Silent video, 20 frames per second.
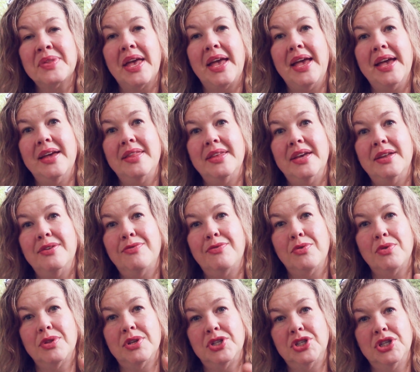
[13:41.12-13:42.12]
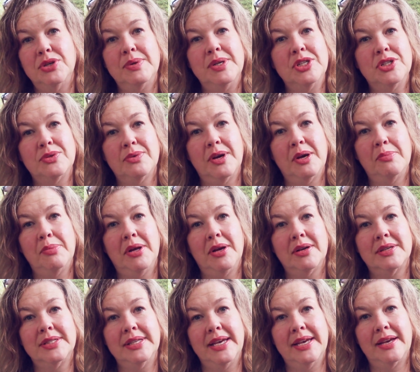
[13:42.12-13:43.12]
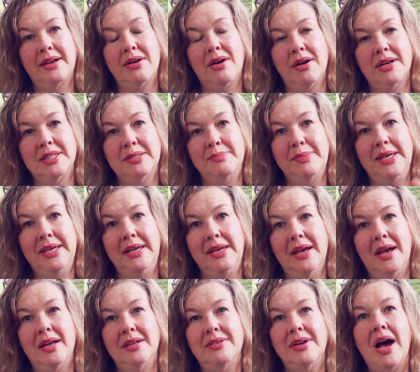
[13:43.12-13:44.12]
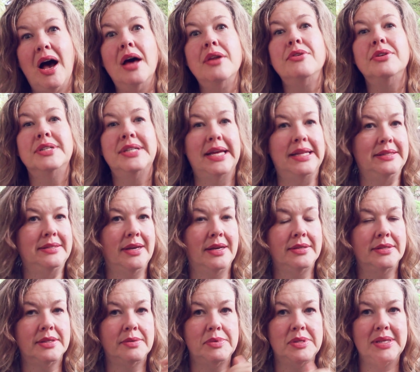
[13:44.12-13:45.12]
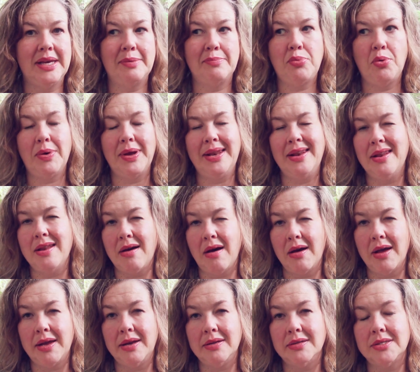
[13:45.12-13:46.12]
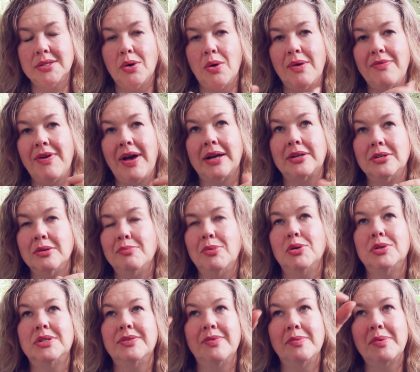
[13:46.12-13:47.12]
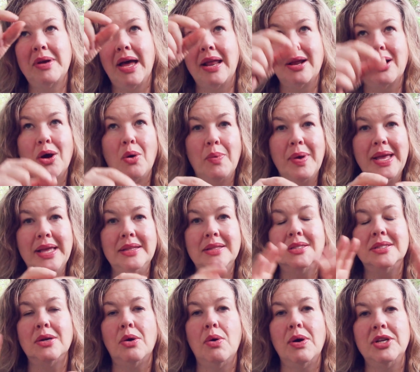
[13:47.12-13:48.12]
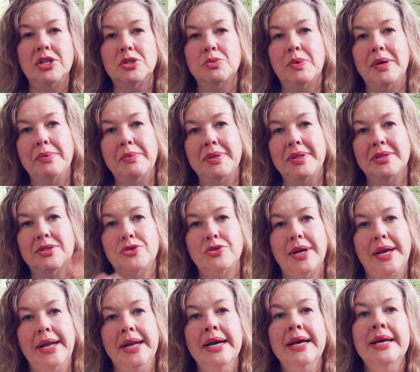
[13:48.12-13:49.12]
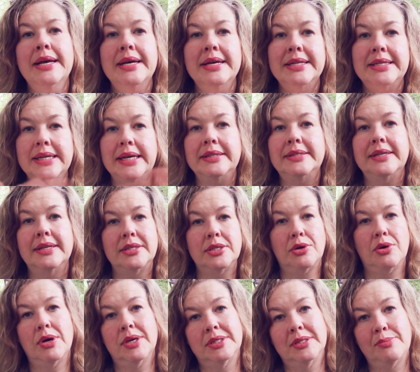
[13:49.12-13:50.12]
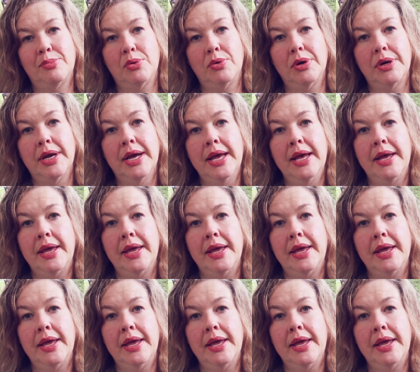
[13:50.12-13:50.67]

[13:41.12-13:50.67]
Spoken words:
And then for the 2-inch soil blocks, it cost me under 10 cents. It was like 0.9. So I factor most of them kind of go in. So I just went with a straight 10 cents across the board.